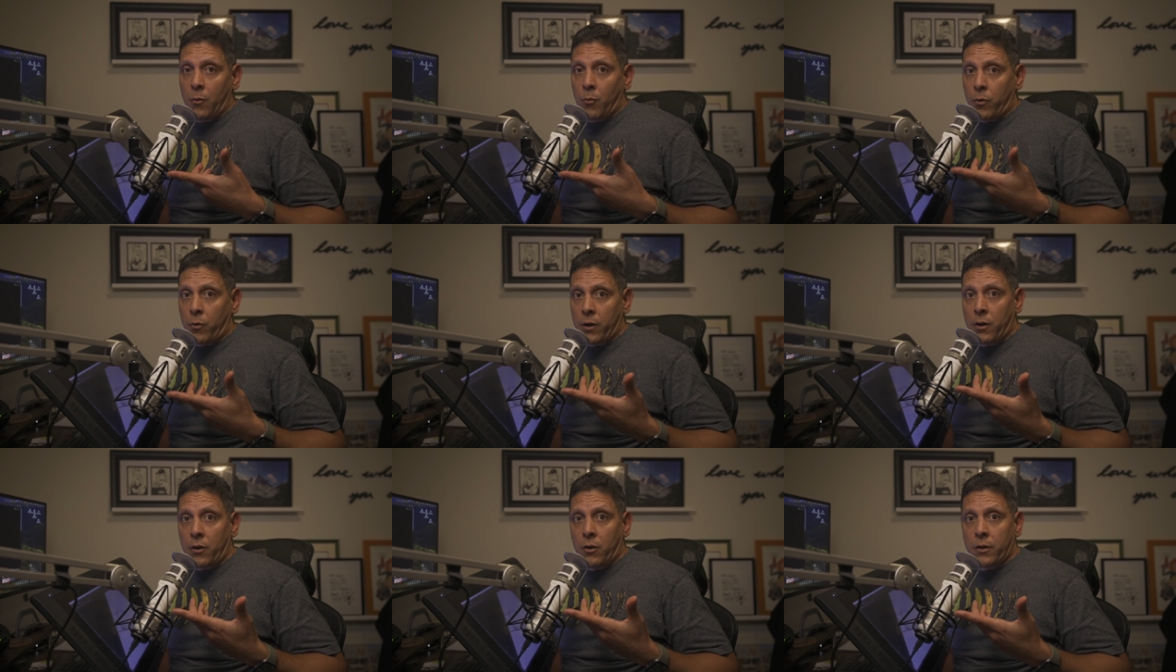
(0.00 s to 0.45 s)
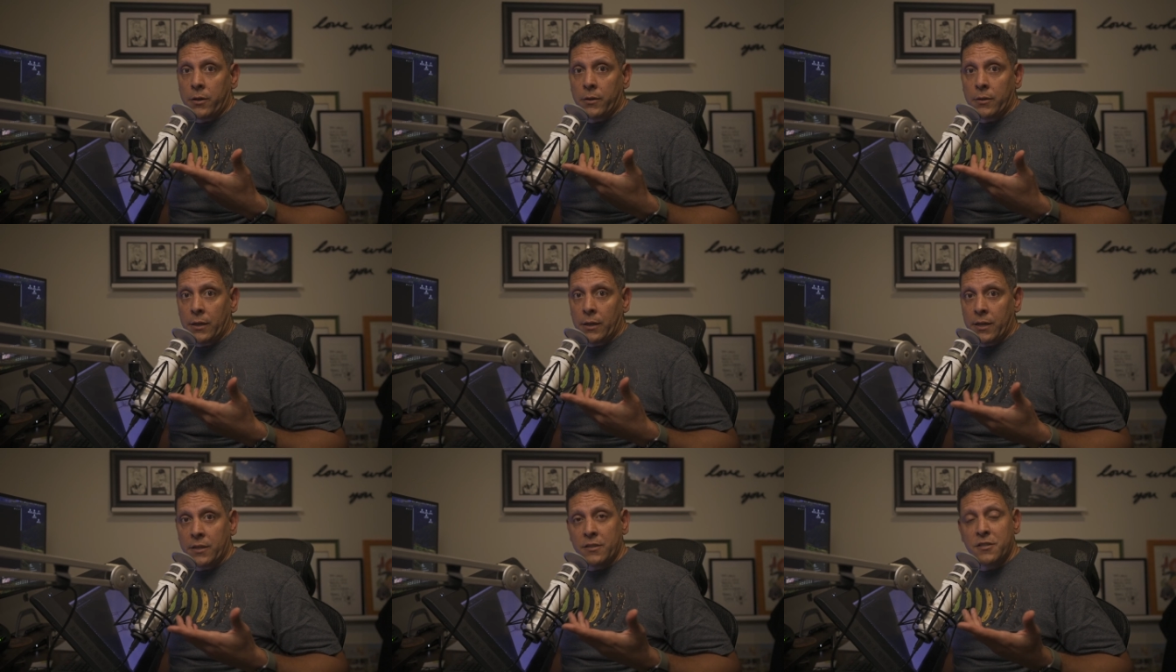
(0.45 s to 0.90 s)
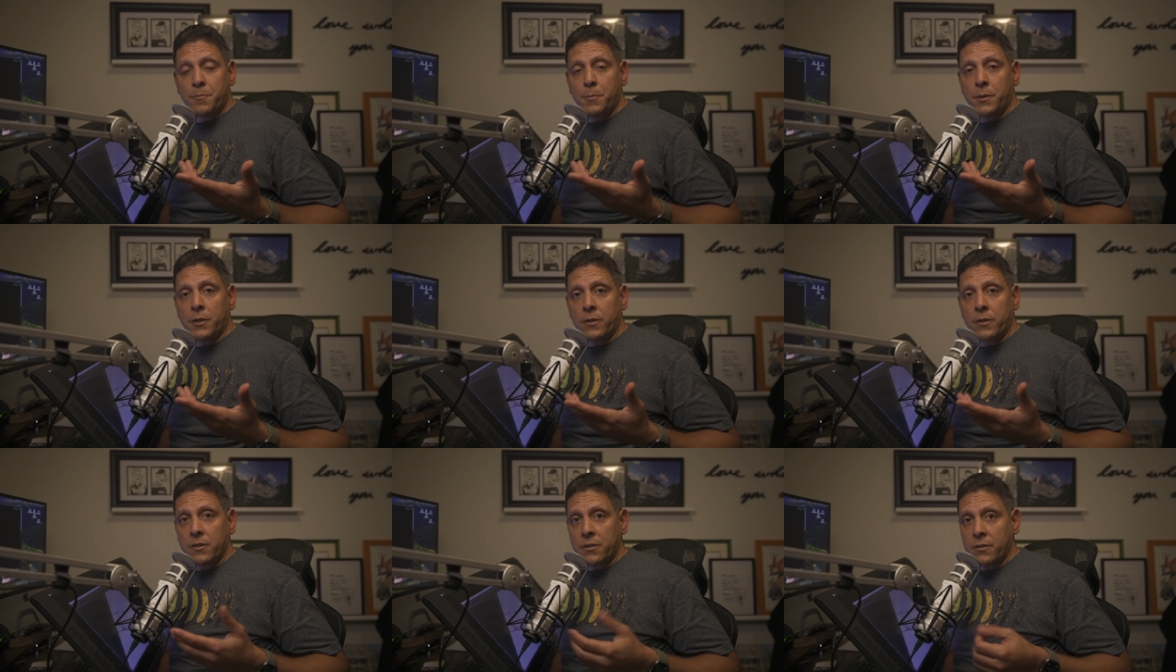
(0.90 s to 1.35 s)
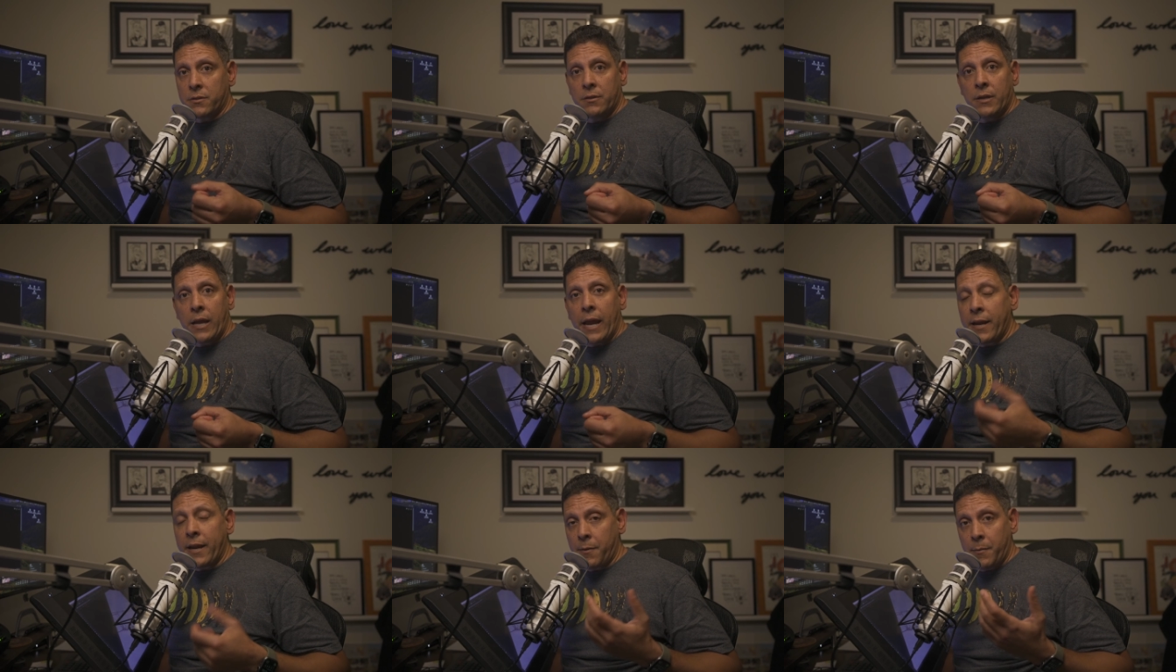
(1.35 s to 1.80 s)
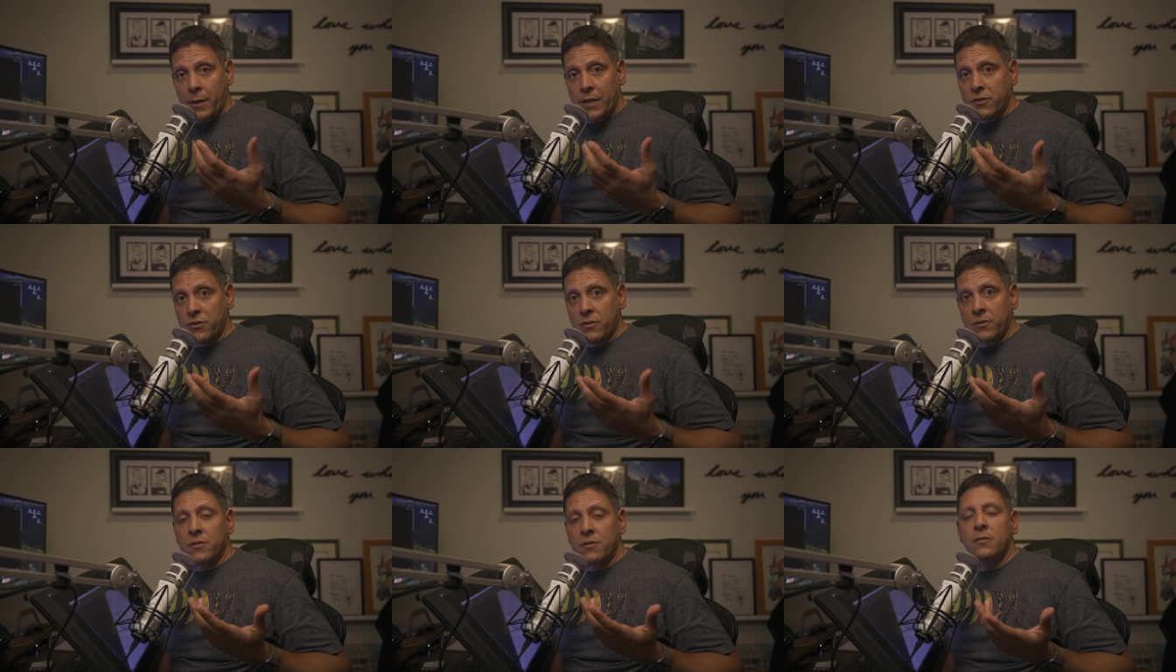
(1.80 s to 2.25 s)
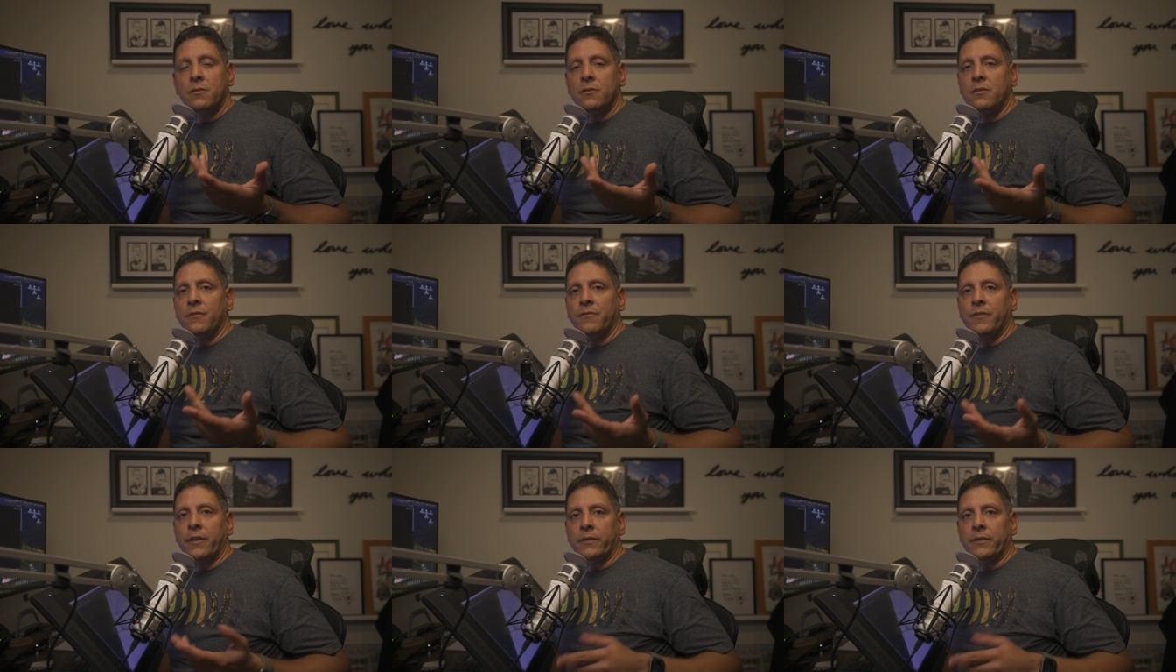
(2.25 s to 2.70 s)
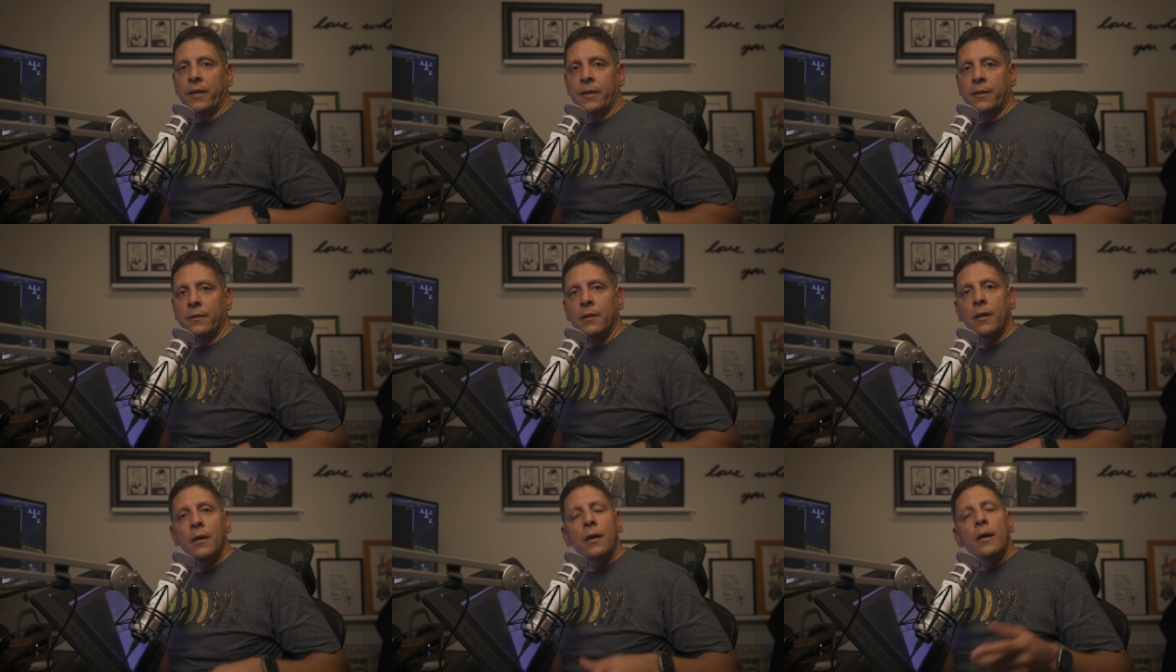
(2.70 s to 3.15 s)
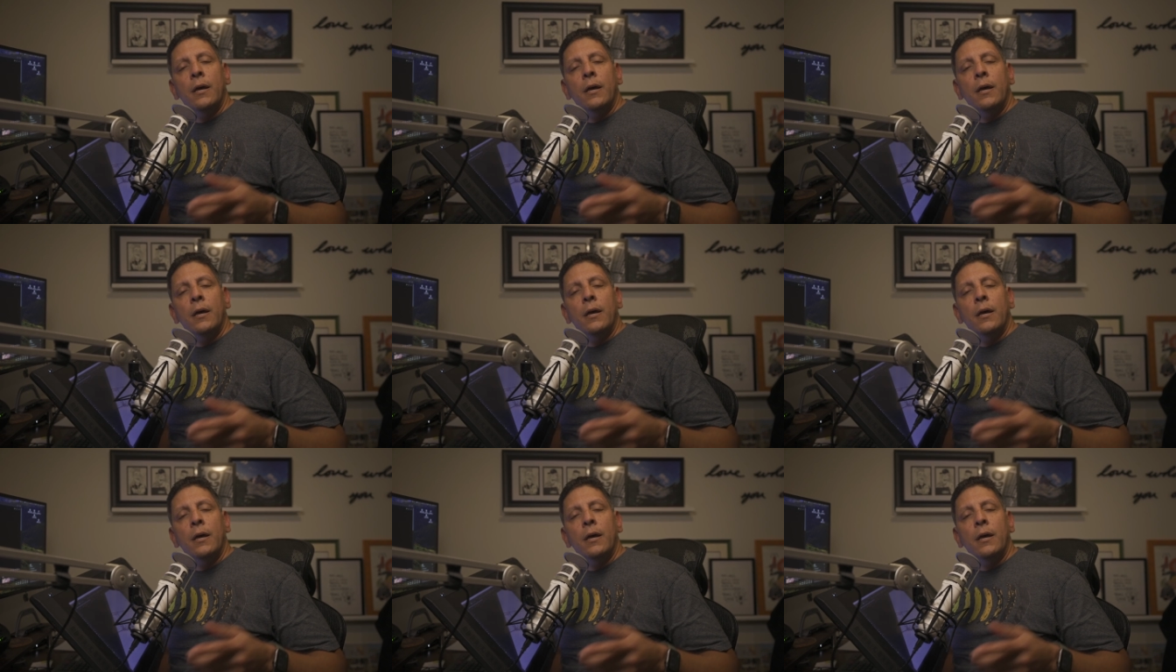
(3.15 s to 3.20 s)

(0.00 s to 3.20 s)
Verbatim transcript: work on kids' books and animations and stuff like that,